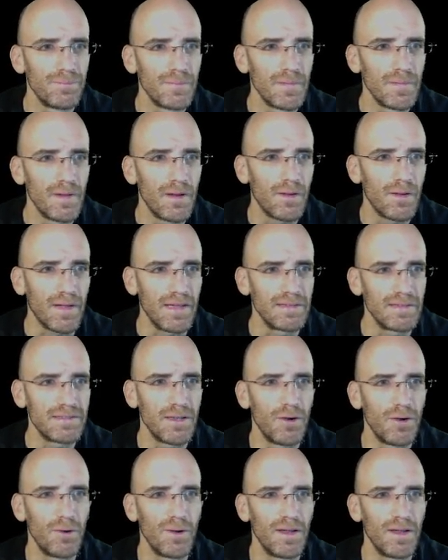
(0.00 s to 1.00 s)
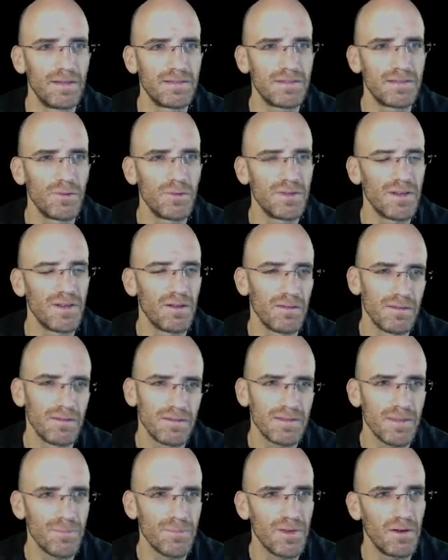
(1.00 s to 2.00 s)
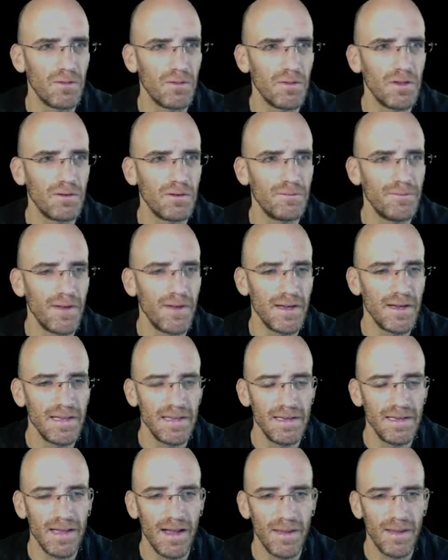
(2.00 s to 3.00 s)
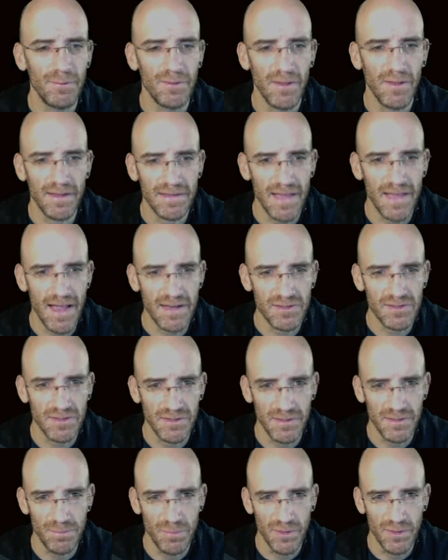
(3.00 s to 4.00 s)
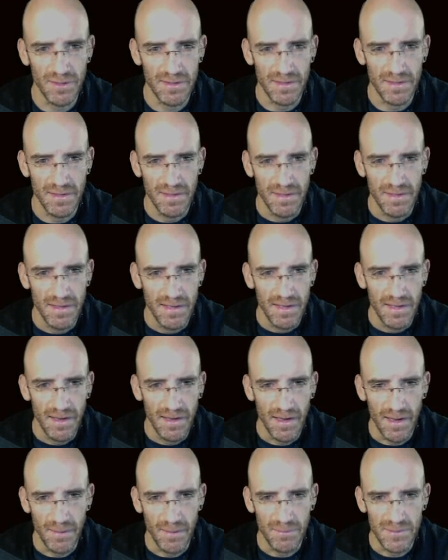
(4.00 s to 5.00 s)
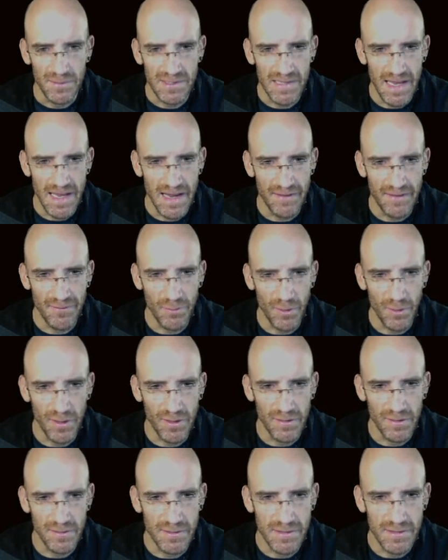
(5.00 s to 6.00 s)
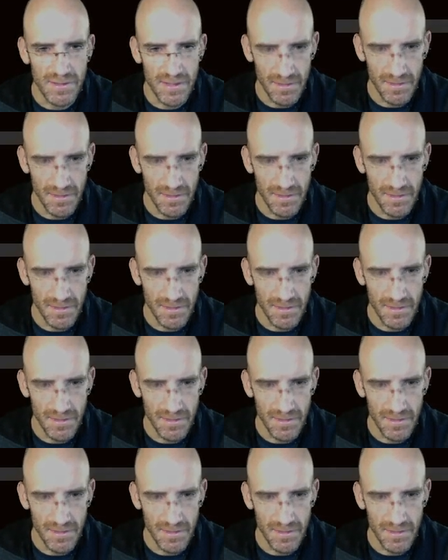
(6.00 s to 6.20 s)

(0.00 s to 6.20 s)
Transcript: okay, so it's doing something a little funny. I would like to actually put saved words